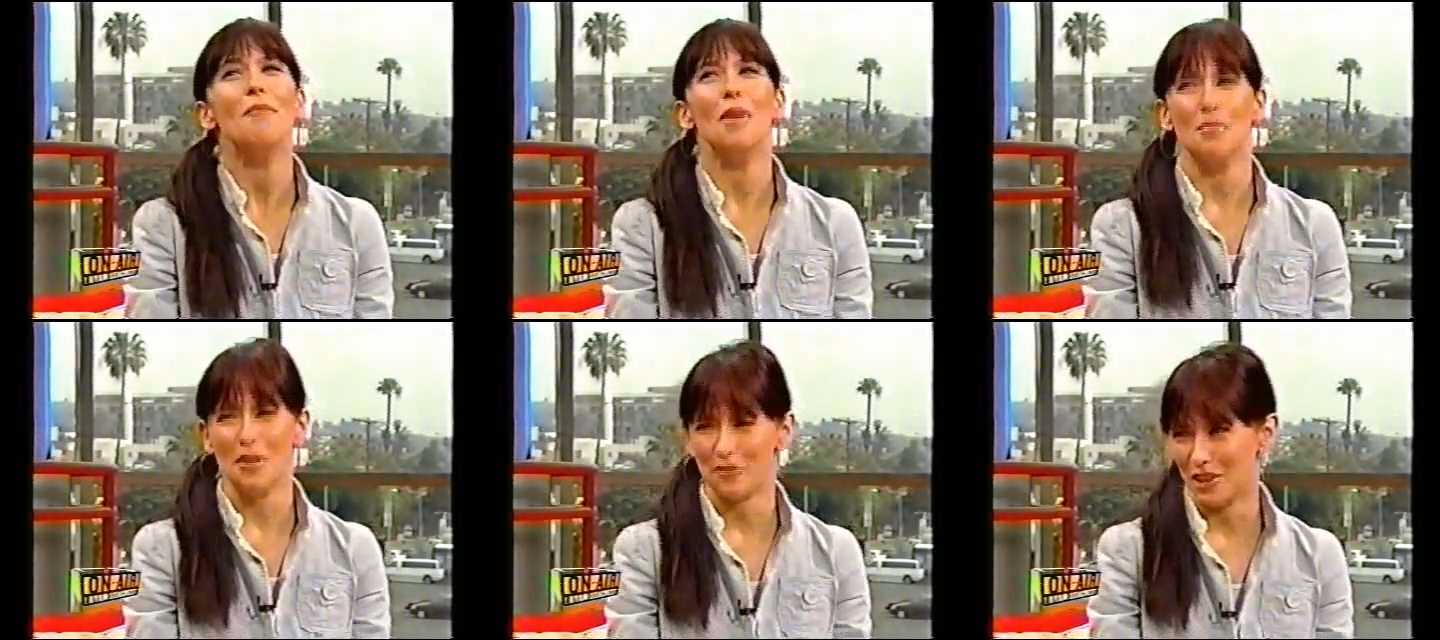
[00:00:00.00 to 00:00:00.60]
my
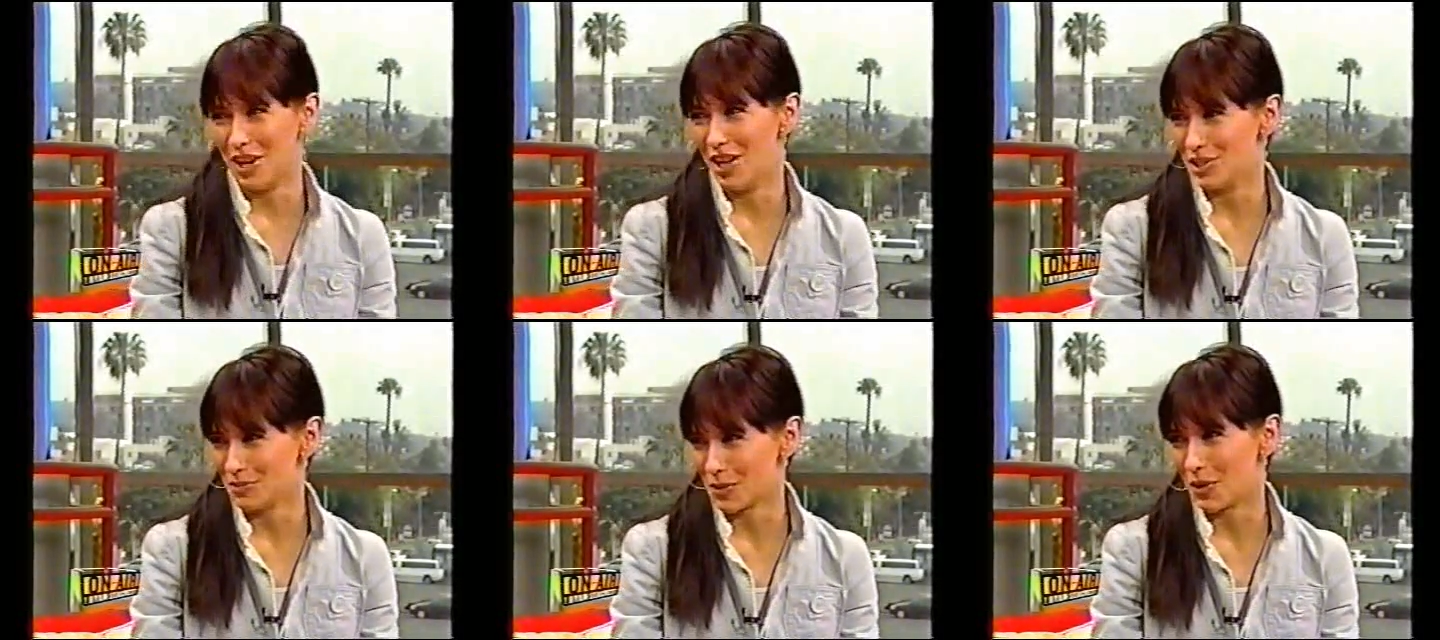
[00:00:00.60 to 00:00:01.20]
boyfriend and I
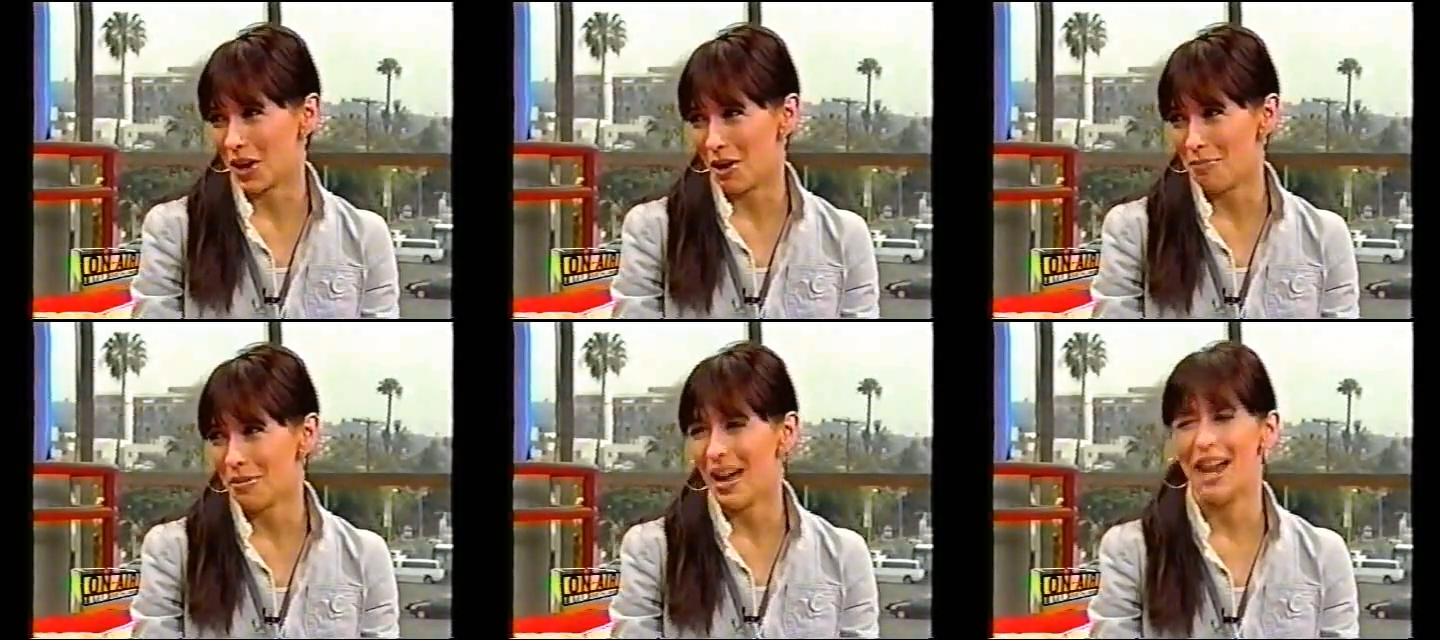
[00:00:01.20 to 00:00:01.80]
just broke
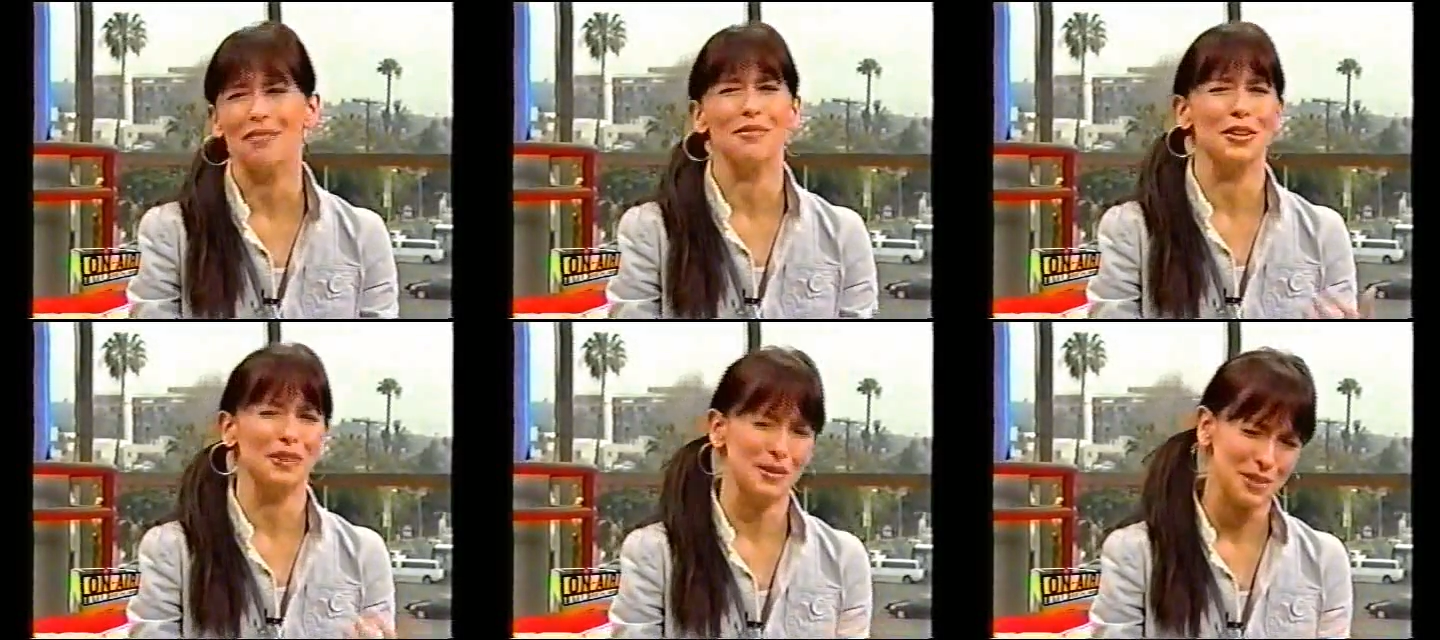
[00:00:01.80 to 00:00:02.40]
up, and I'm
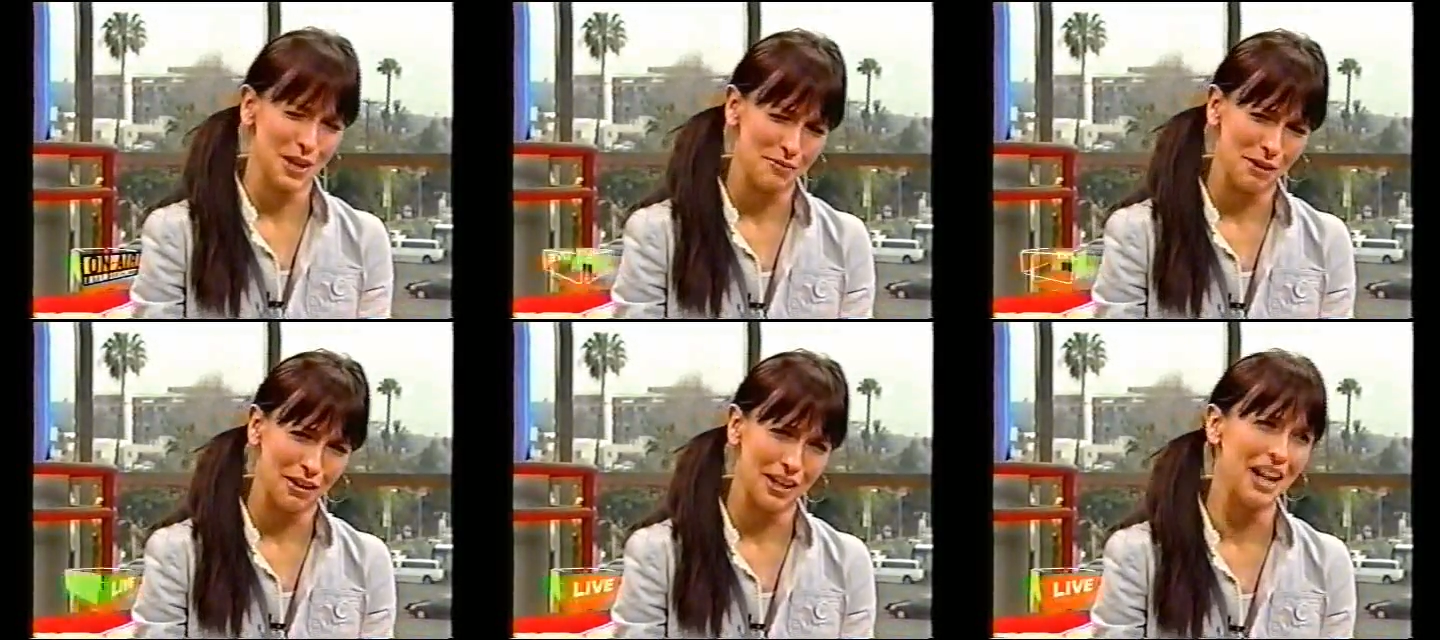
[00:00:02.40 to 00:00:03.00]
really, really upset
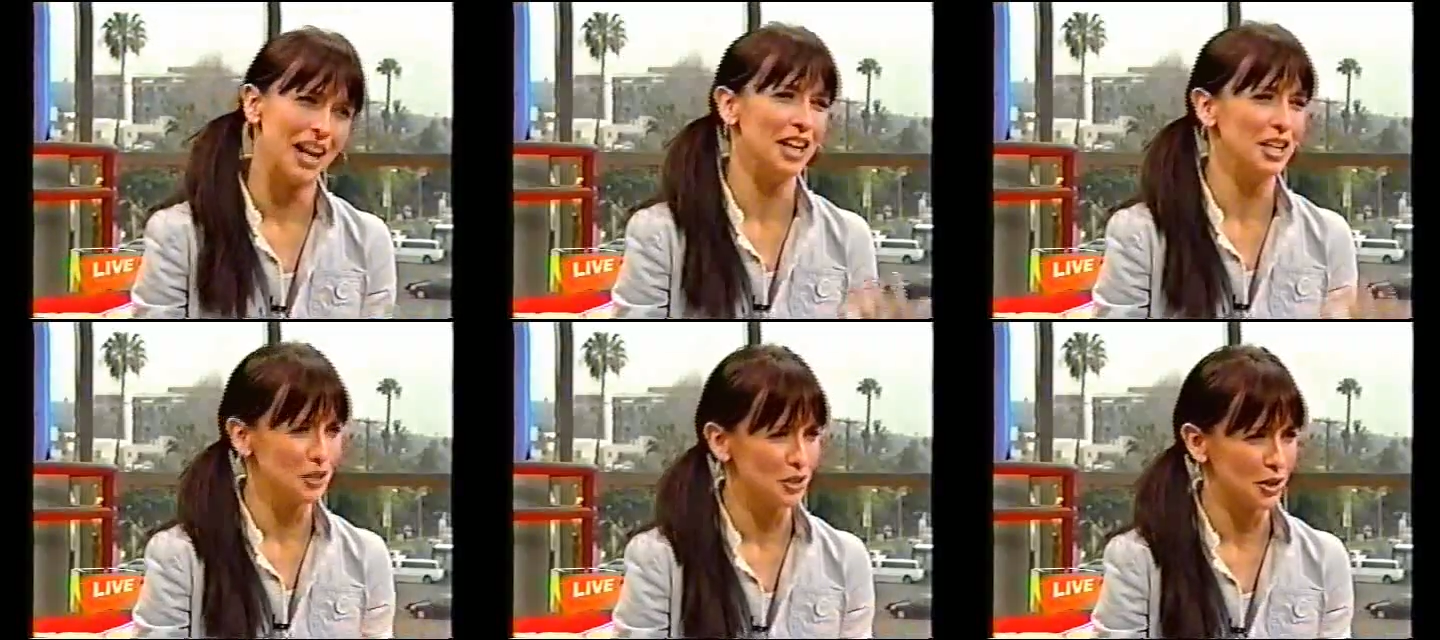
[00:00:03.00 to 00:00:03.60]
about it, and I
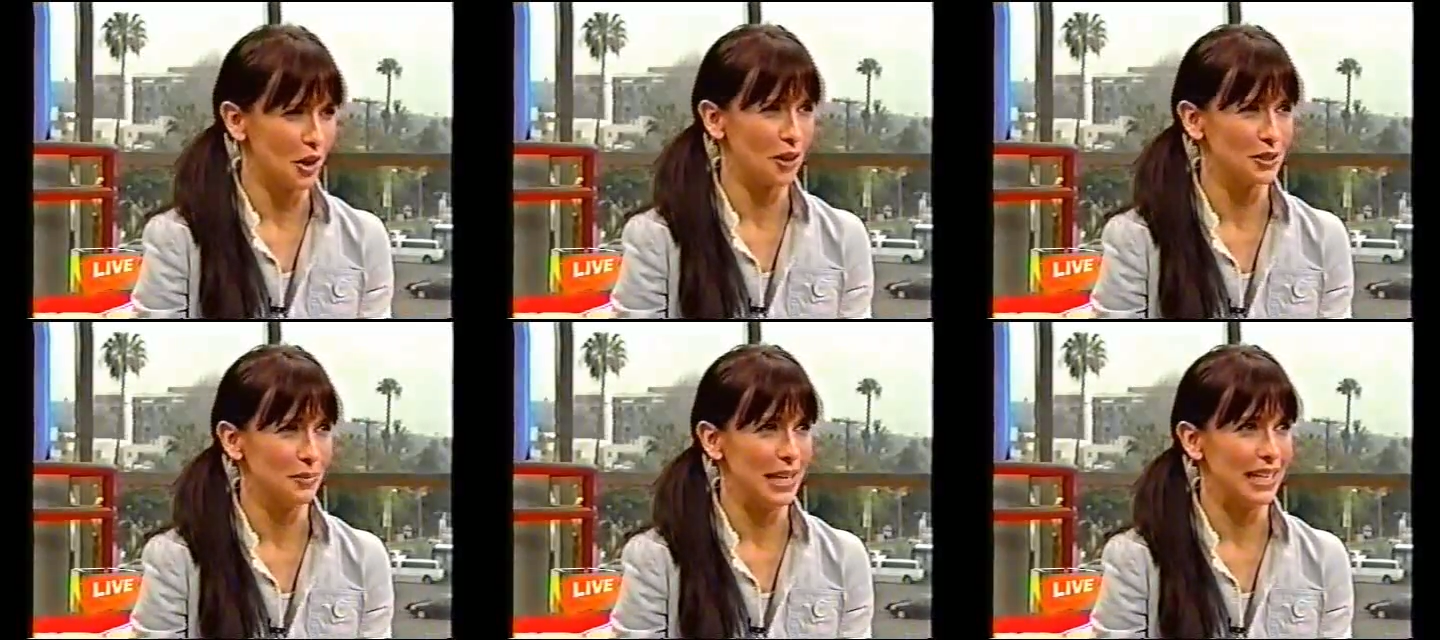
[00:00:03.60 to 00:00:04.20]
need you to talk
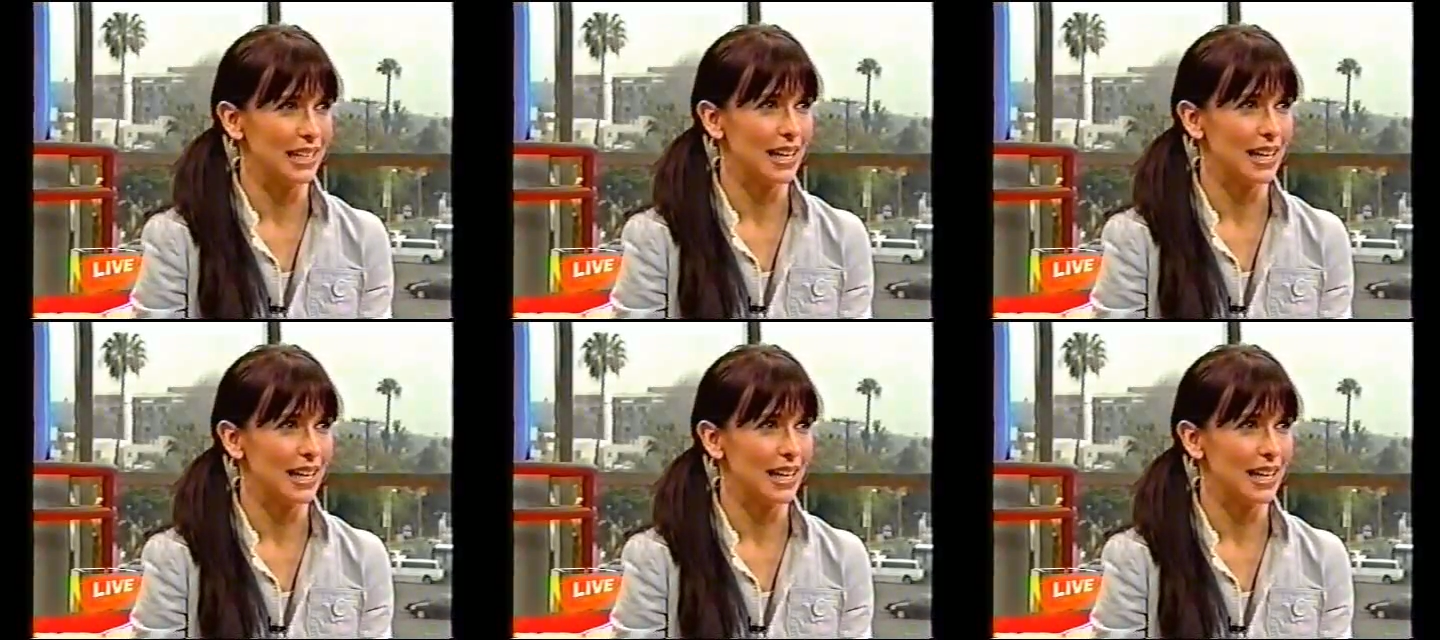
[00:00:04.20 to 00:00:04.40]
to me."